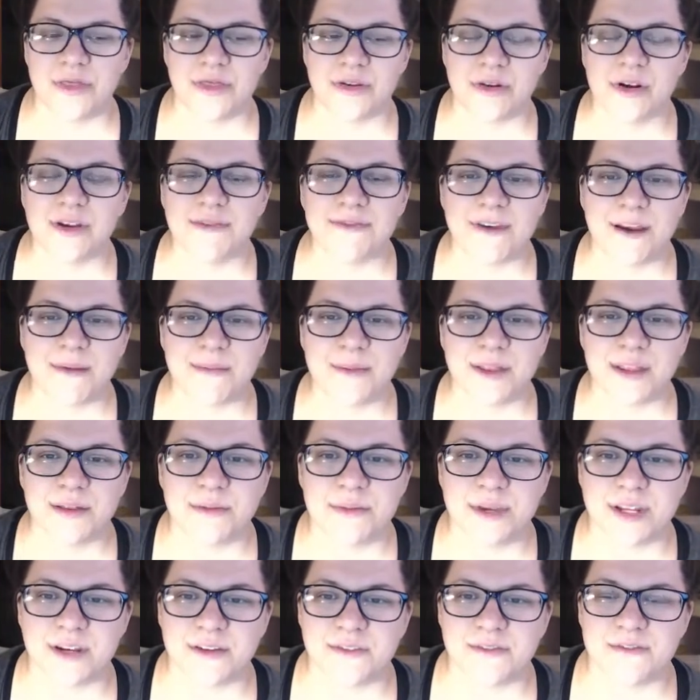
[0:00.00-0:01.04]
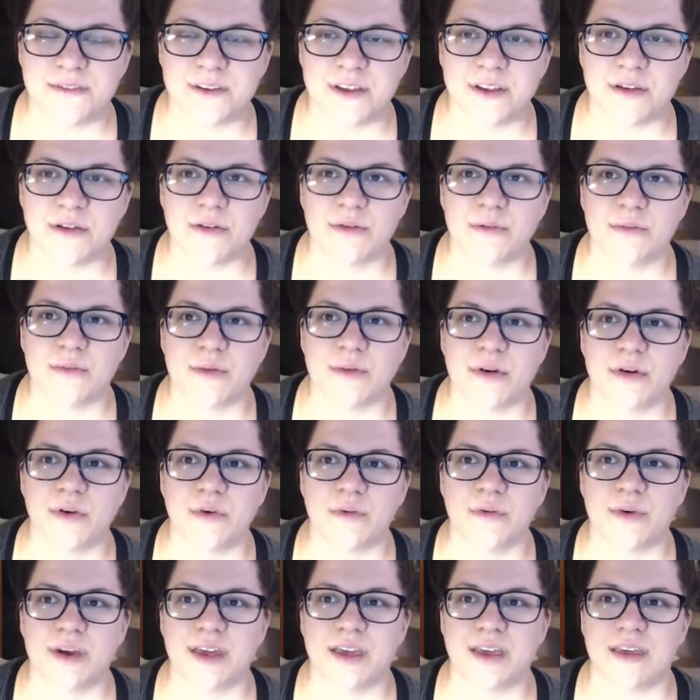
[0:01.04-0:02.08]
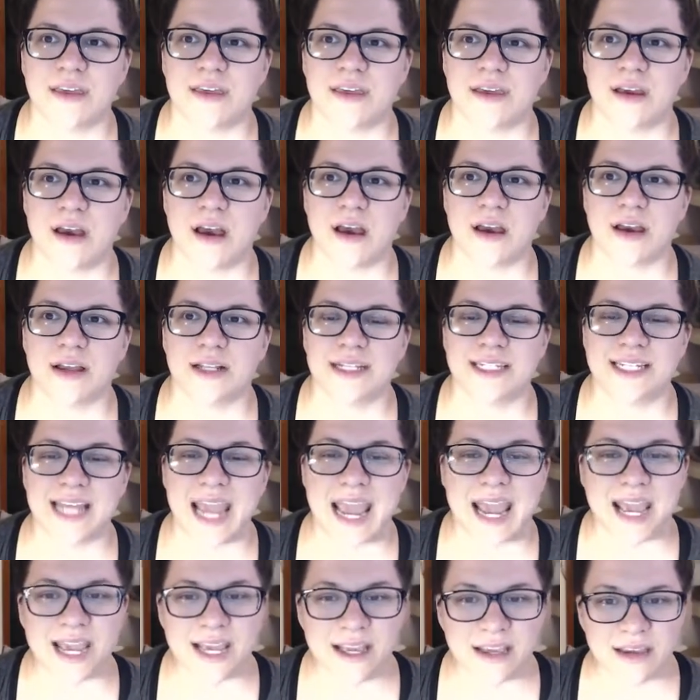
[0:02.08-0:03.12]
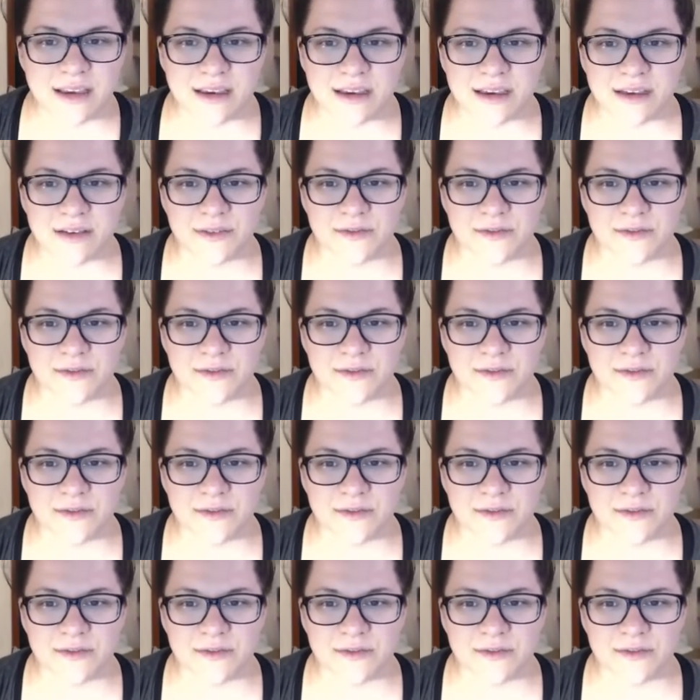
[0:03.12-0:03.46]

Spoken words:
35mm film with tank,